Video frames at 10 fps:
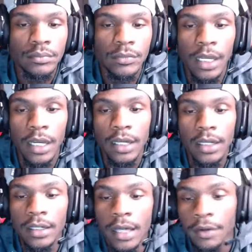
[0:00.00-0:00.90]

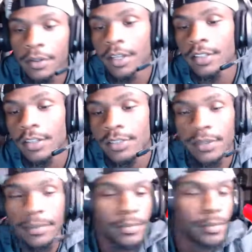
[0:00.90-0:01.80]
I don't care. As long as they
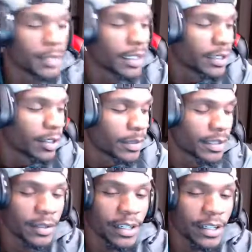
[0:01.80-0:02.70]
don't beat
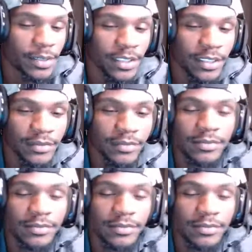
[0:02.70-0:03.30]
the Rays, we're good.